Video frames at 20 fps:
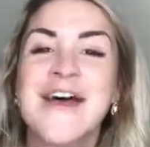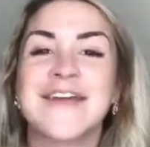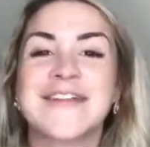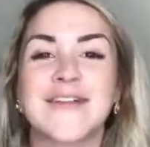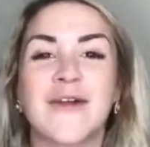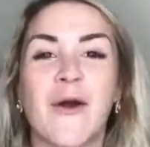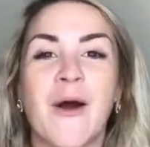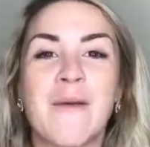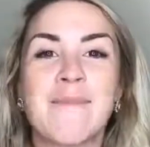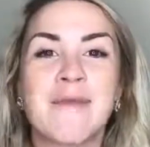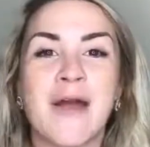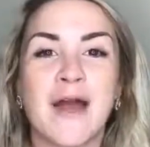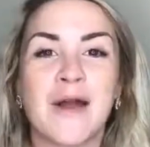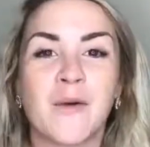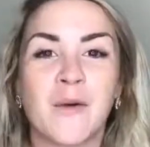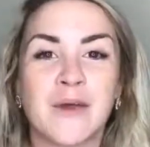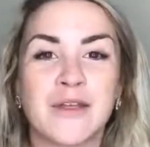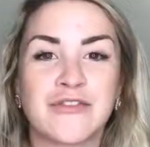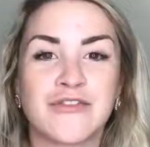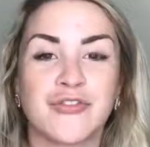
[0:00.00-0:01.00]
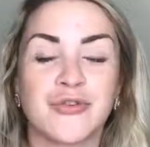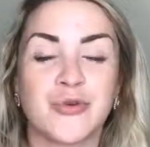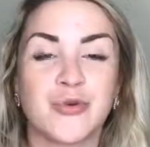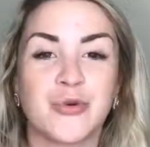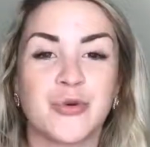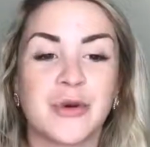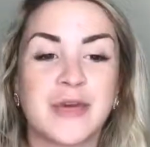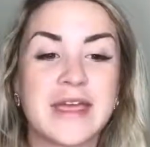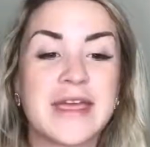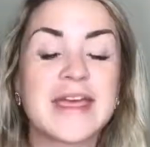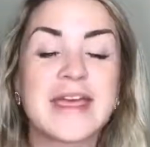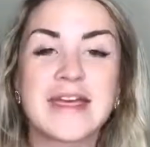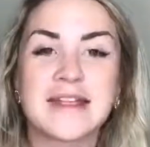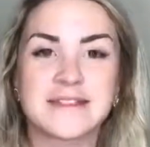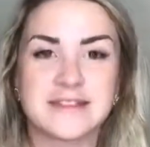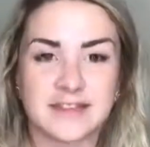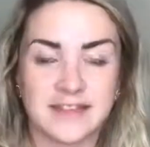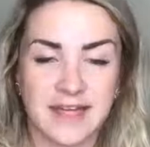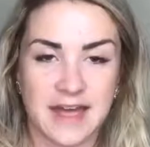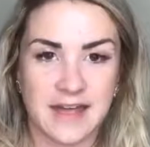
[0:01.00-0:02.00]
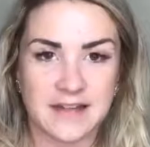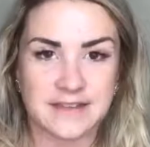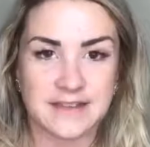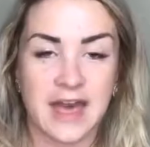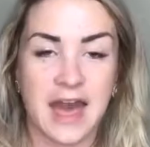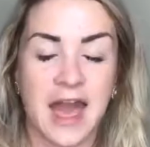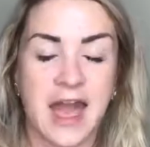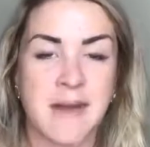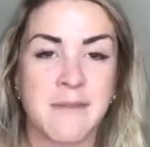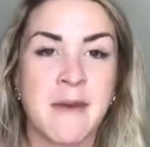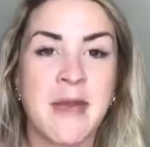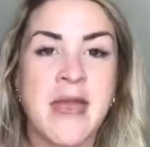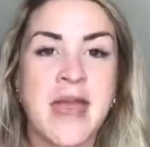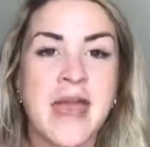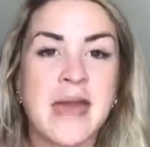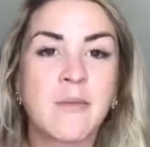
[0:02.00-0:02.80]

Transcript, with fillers: so I'm not going to eat until that time.